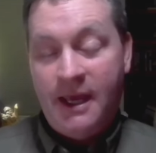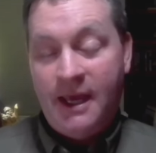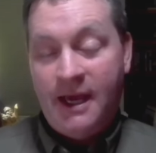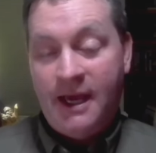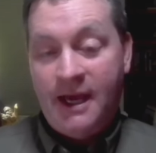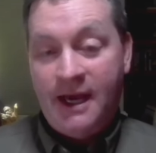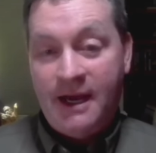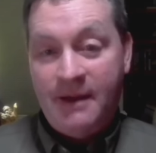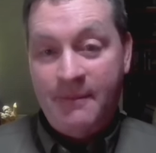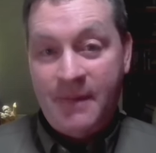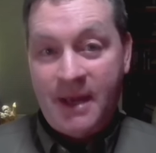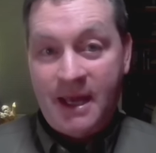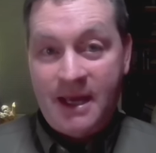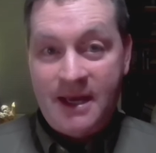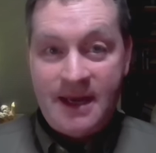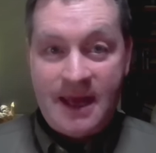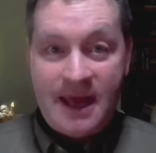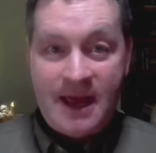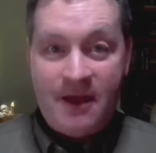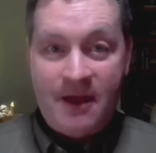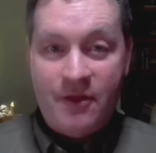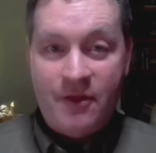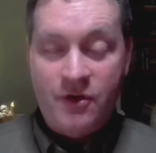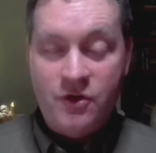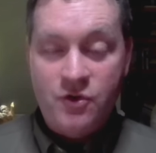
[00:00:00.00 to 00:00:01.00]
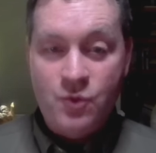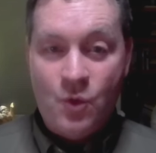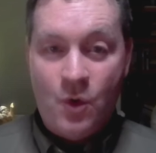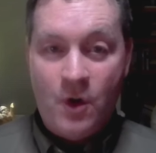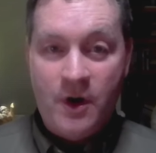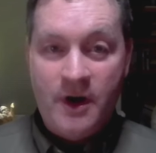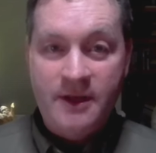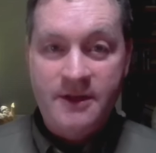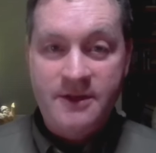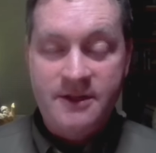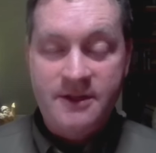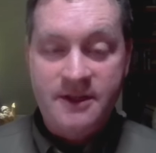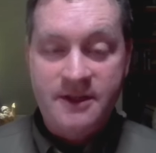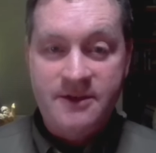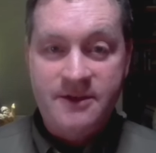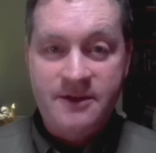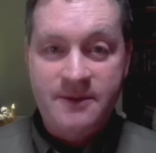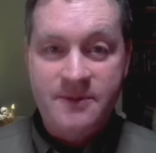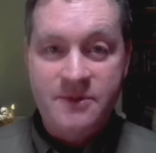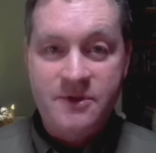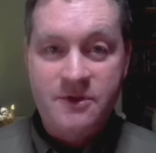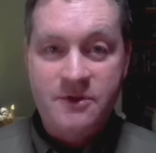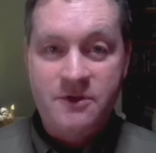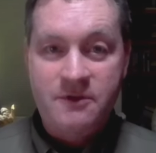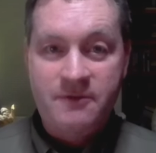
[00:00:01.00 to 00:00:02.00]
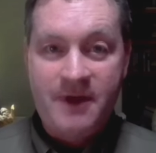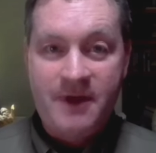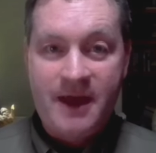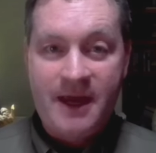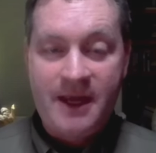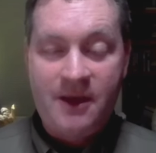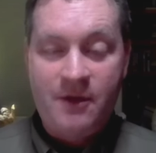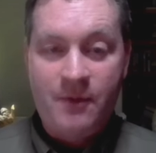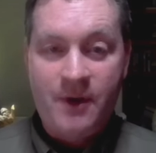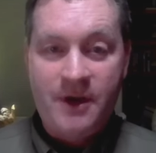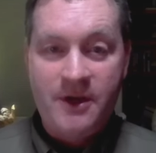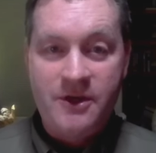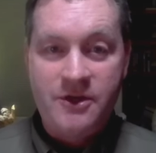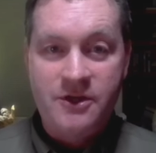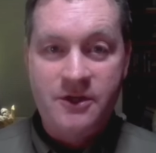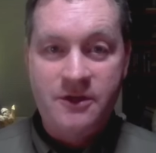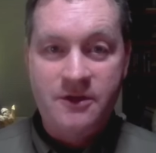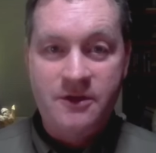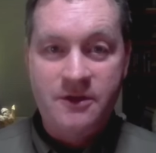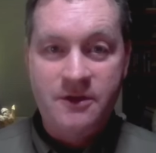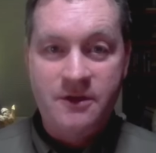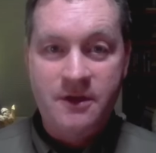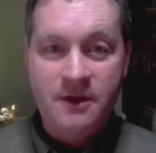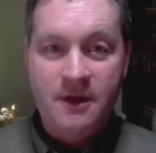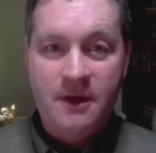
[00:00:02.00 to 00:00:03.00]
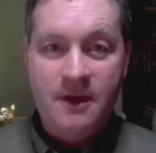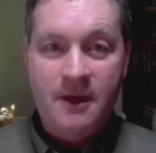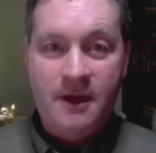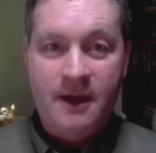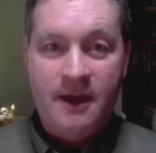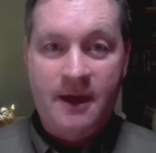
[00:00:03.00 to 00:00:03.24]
And now there's warning systems, there's evacuation